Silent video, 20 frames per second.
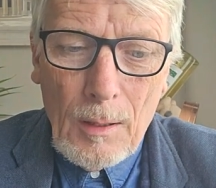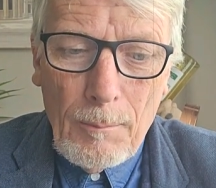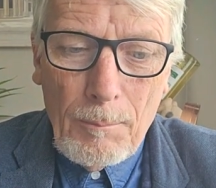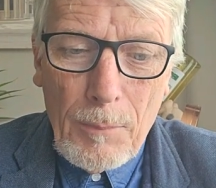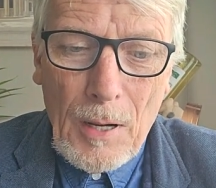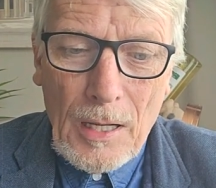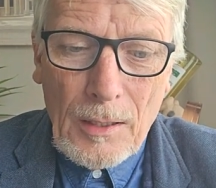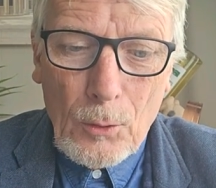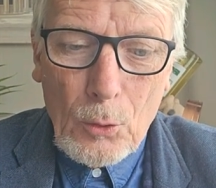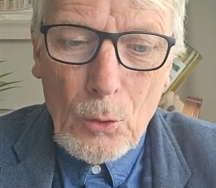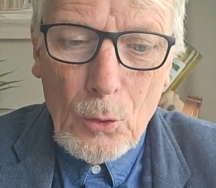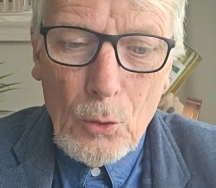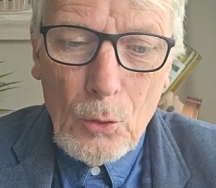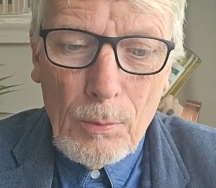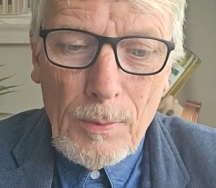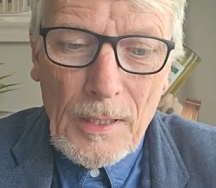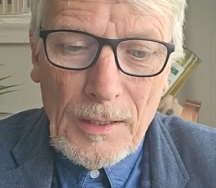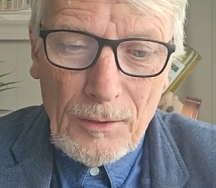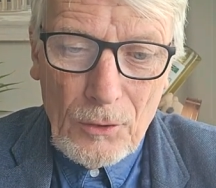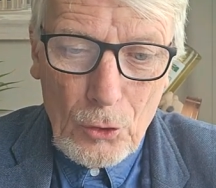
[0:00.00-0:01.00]

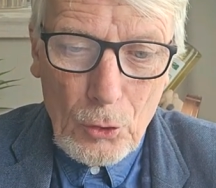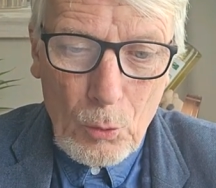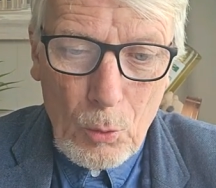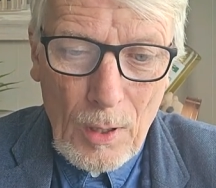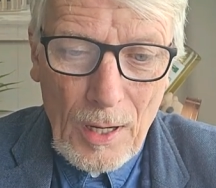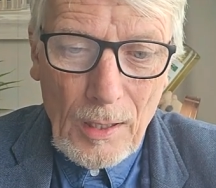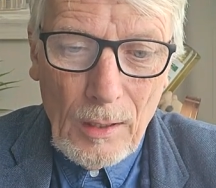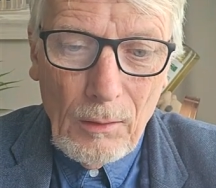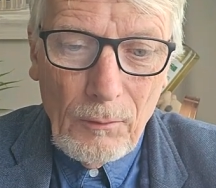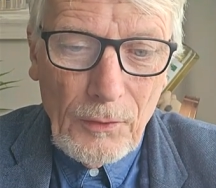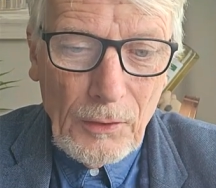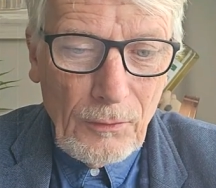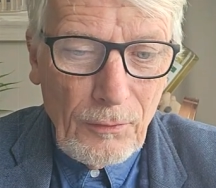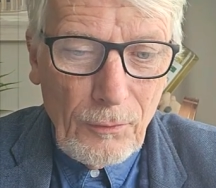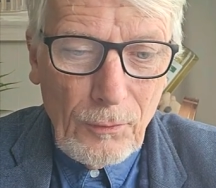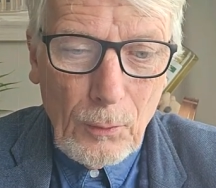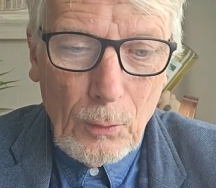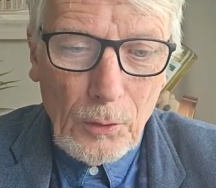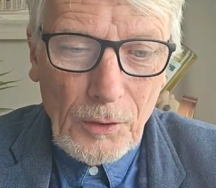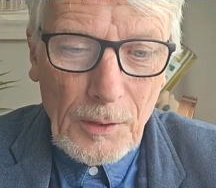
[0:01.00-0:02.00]
Bannerhuben 12 is
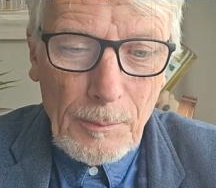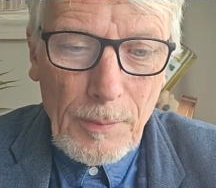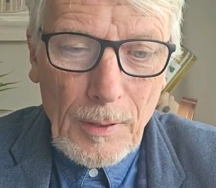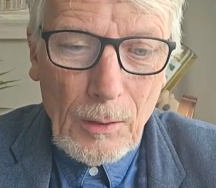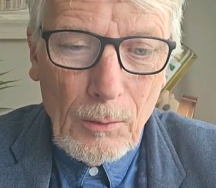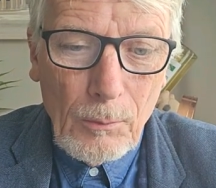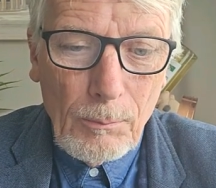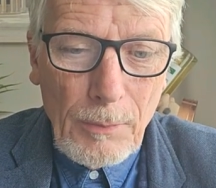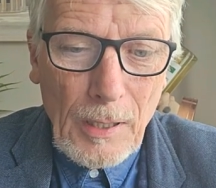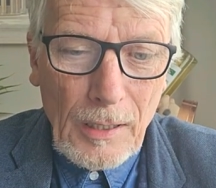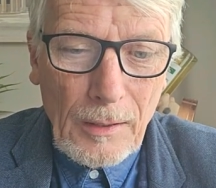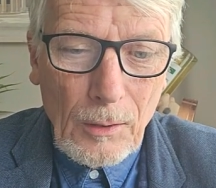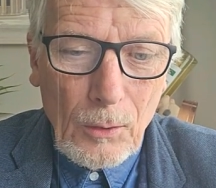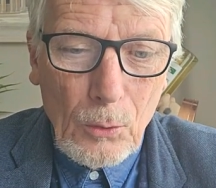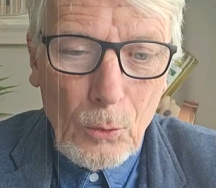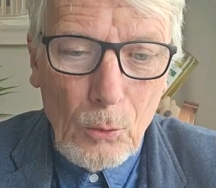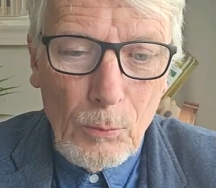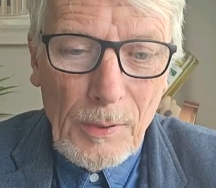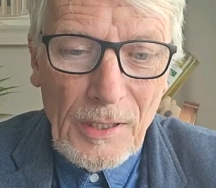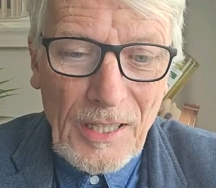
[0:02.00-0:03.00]
£40.
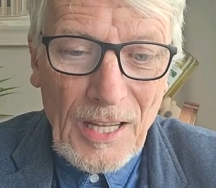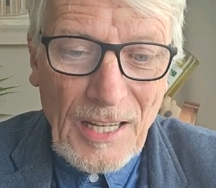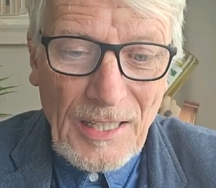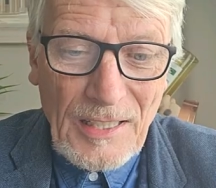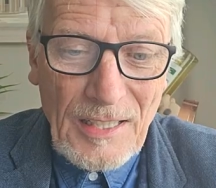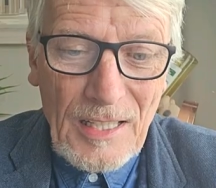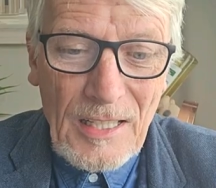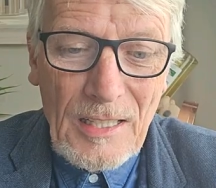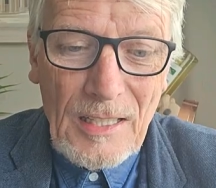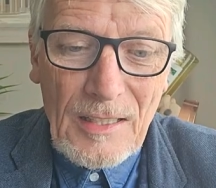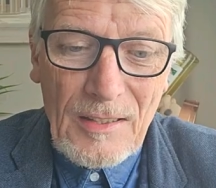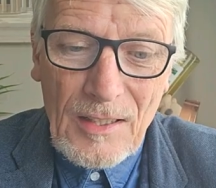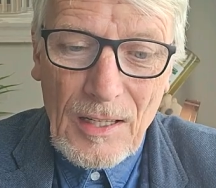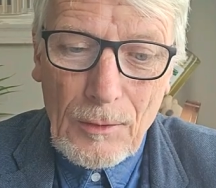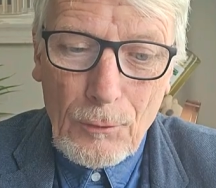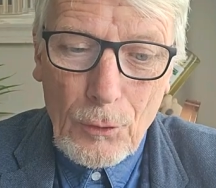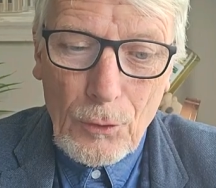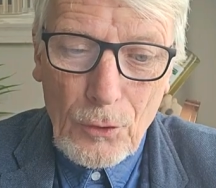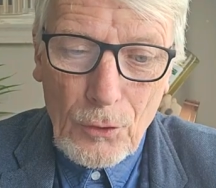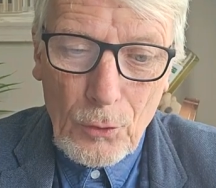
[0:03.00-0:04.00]
Bannerhuben 18 is
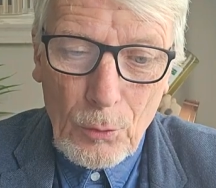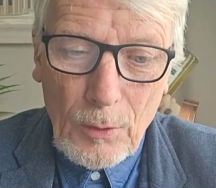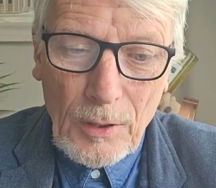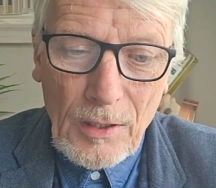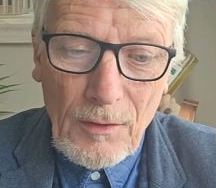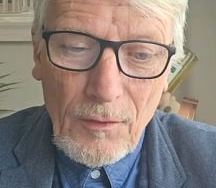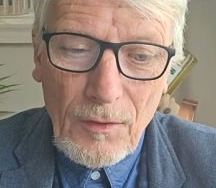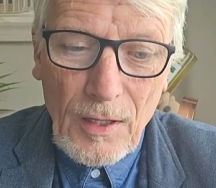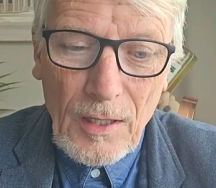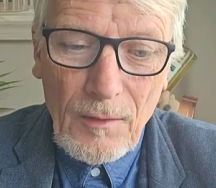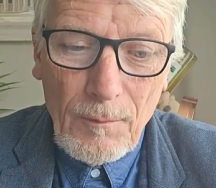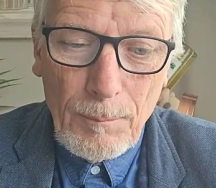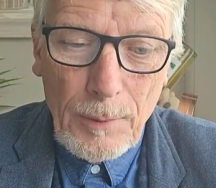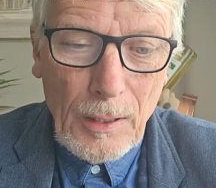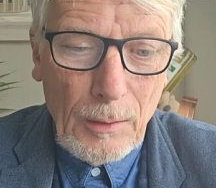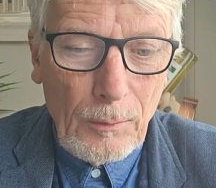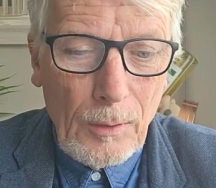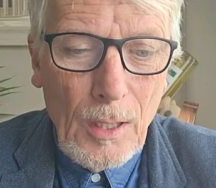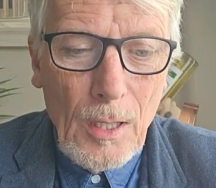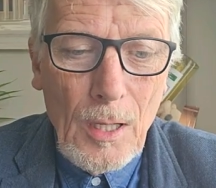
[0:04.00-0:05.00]

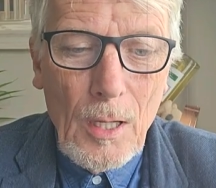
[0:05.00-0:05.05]
£125.